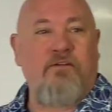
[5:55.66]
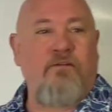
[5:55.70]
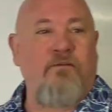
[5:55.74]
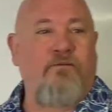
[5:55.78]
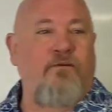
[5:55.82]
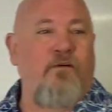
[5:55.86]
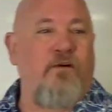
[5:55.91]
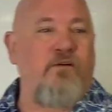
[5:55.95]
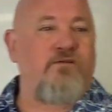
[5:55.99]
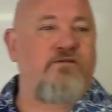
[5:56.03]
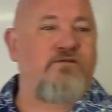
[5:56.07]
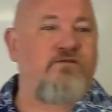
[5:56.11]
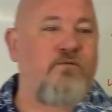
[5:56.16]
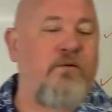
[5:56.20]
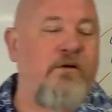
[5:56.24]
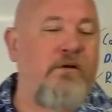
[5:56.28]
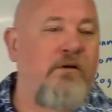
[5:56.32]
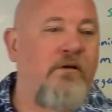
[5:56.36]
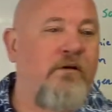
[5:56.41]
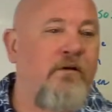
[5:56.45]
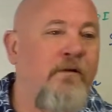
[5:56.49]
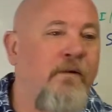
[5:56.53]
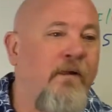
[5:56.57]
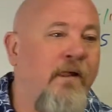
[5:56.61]
the first one.
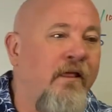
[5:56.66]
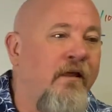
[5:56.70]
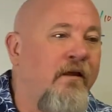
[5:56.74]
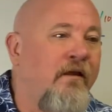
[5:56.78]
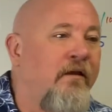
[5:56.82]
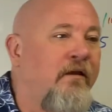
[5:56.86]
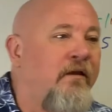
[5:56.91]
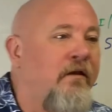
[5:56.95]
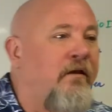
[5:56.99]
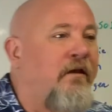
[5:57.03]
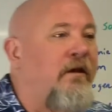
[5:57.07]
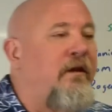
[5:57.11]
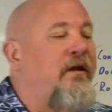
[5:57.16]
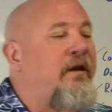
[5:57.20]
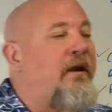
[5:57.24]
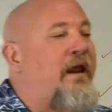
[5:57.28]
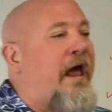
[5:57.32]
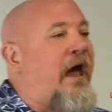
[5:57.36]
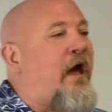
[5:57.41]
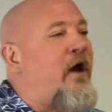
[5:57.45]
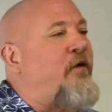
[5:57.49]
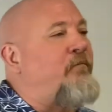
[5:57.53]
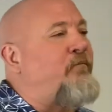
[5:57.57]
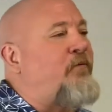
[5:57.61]
And
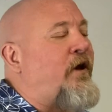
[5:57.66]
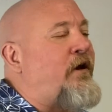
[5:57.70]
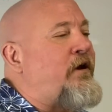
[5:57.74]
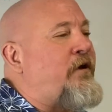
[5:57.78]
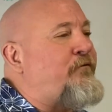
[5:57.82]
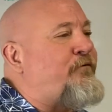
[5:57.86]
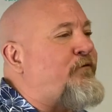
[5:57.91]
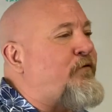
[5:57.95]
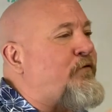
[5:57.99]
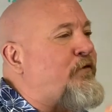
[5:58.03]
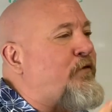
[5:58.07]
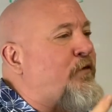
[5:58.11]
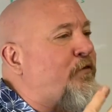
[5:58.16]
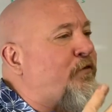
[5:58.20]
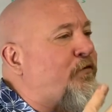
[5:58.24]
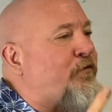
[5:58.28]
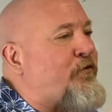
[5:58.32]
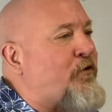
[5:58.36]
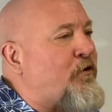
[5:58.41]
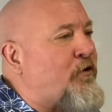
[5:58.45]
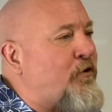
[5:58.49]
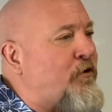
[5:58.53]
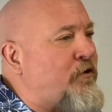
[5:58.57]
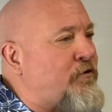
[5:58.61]
now I'm ready for the
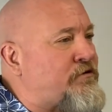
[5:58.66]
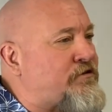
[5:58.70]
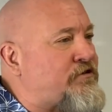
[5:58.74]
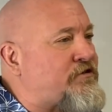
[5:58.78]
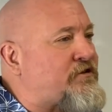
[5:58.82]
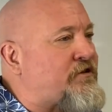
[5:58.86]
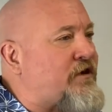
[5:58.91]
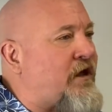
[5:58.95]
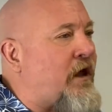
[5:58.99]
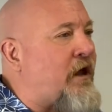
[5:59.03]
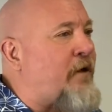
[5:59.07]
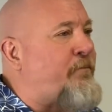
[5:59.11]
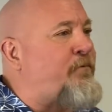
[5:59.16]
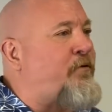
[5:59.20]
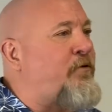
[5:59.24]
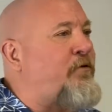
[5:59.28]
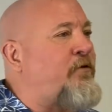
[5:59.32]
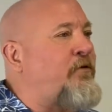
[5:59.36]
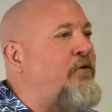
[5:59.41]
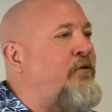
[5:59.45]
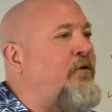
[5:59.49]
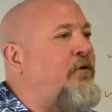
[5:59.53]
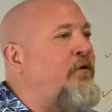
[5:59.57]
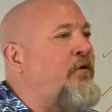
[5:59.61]
third step.
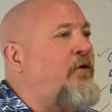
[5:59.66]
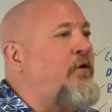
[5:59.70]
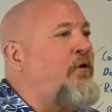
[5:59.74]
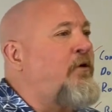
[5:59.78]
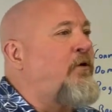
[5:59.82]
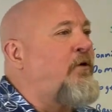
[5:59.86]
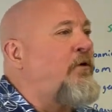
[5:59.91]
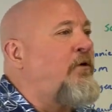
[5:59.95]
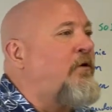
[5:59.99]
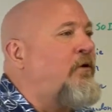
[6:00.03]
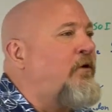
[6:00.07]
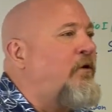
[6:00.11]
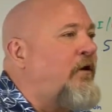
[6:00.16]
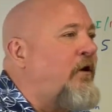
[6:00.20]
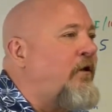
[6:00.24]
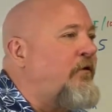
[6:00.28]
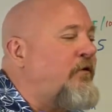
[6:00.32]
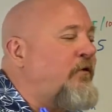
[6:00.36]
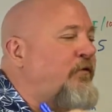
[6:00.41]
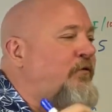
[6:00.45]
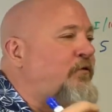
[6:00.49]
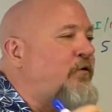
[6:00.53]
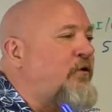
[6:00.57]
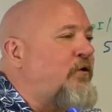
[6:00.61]
And
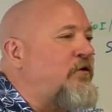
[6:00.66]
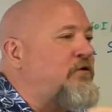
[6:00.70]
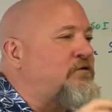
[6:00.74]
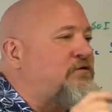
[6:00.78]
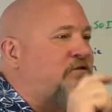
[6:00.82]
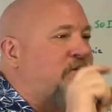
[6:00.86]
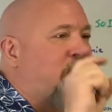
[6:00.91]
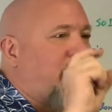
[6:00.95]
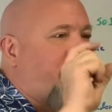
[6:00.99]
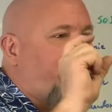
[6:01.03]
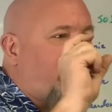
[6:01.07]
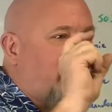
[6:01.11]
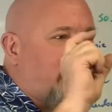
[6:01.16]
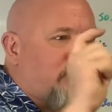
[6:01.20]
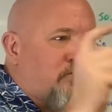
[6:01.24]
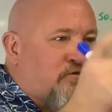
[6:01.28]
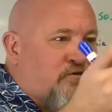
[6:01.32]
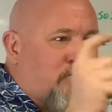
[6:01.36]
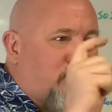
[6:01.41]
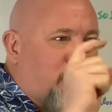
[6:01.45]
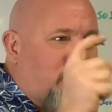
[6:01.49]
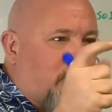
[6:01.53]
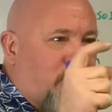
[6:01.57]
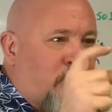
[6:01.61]
the third step has
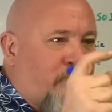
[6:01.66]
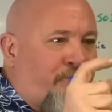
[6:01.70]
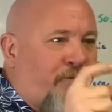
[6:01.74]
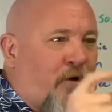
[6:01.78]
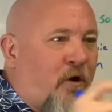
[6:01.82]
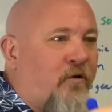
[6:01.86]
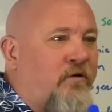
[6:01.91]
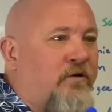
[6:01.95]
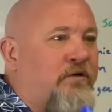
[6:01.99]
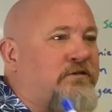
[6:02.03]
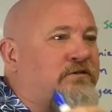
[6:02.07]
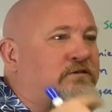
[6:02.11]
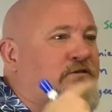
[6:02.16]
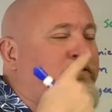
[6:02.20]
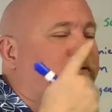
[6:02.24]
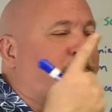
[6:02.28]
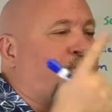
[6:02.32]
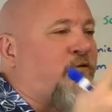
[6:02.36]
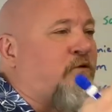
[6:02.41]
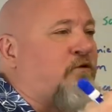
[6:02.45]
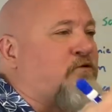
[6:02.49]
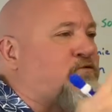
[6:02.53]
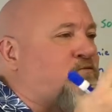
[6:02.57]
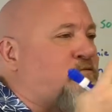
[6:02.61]
two components. The
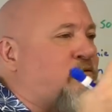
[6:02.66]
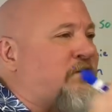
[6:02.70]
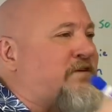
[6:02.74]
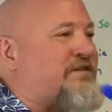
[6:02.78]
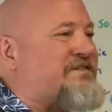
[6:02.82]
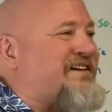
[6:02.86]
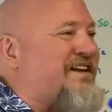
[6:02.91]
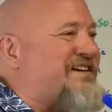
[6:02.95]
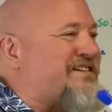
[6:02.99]
first one is I